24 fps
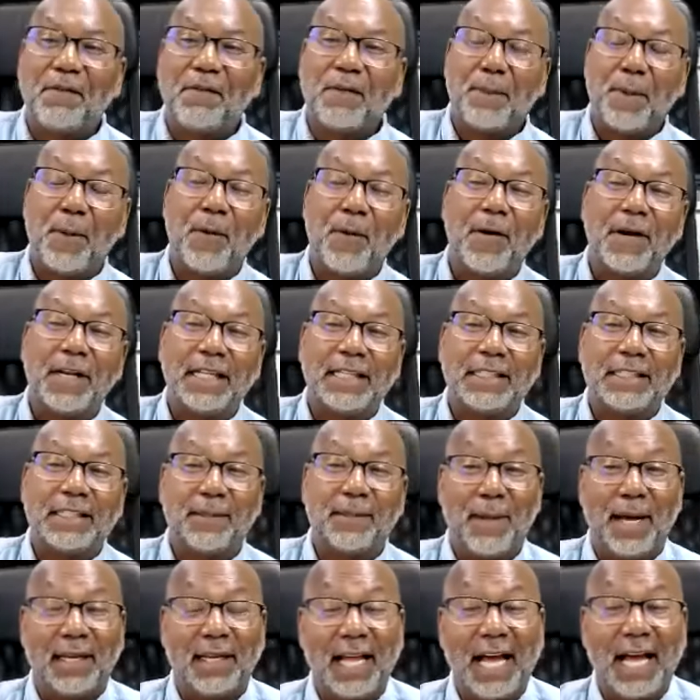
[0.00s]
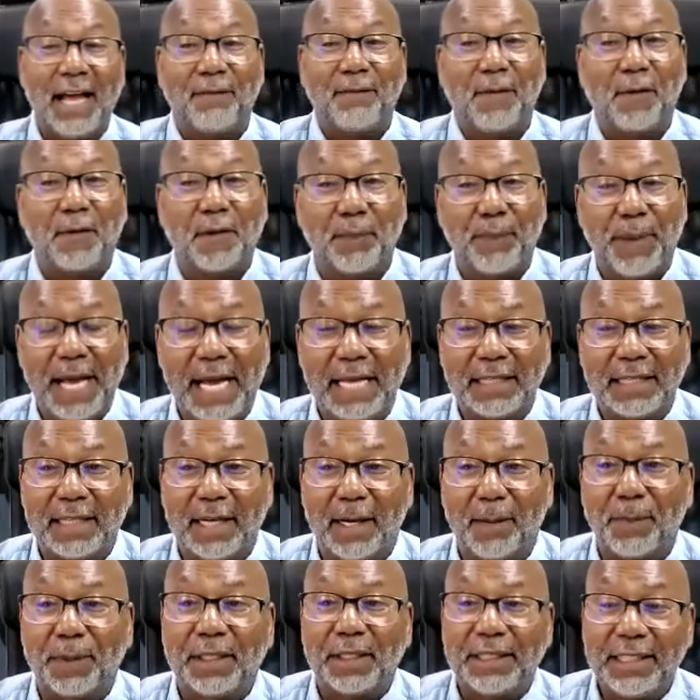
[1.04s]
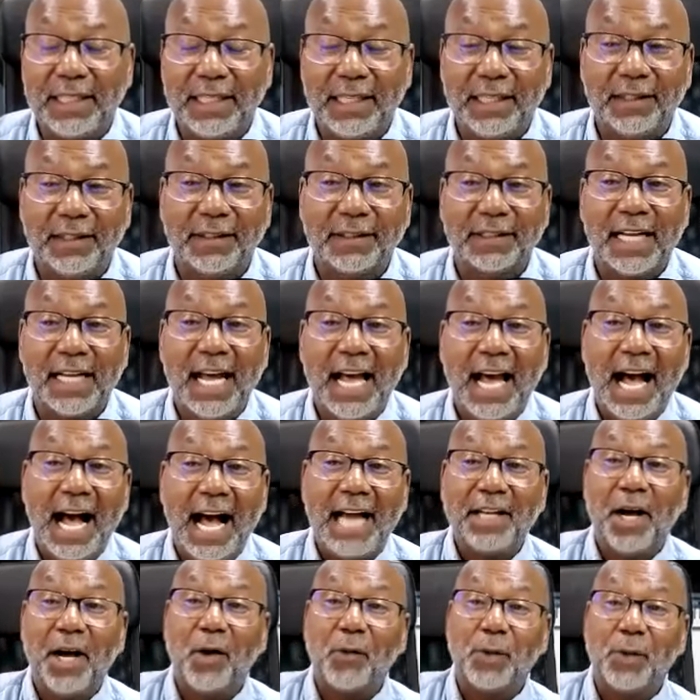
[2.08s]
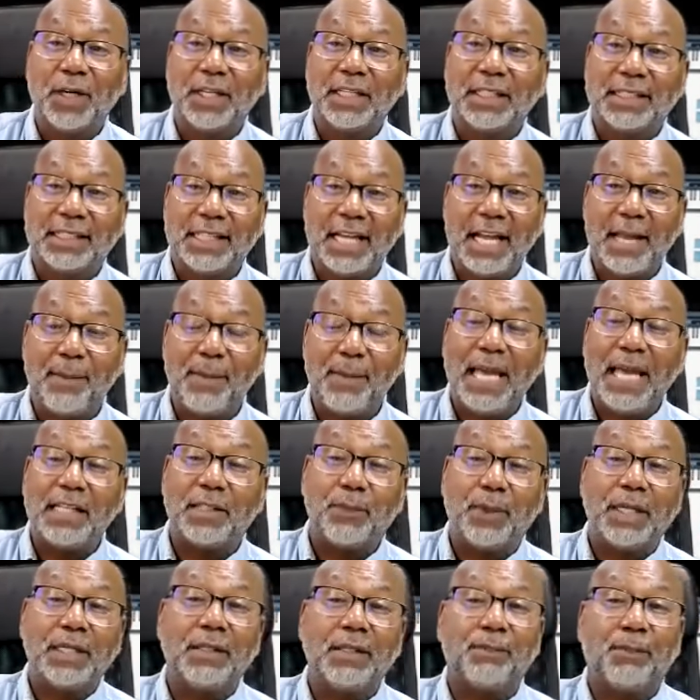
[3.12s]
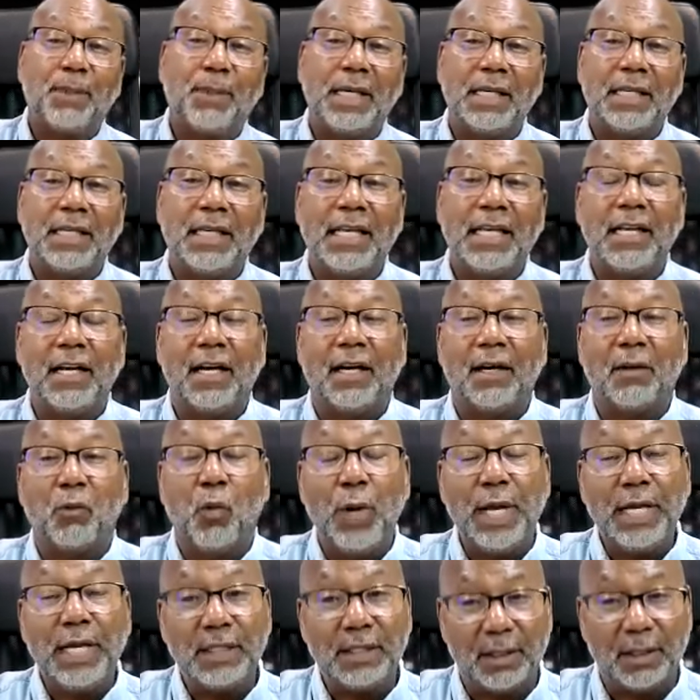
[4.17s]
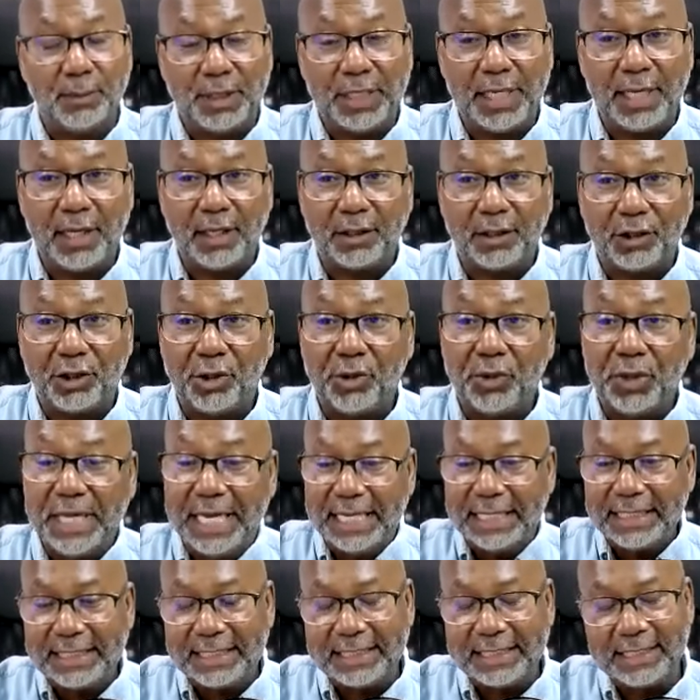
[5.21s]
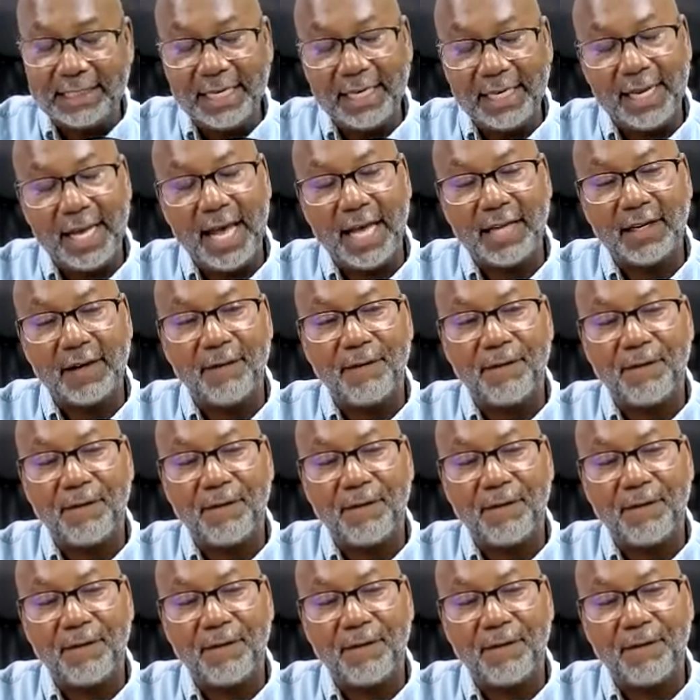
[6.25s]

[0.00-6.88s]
for pouring into my life over the past couple of years. I know we're the same age, but wisdom tells you sit at the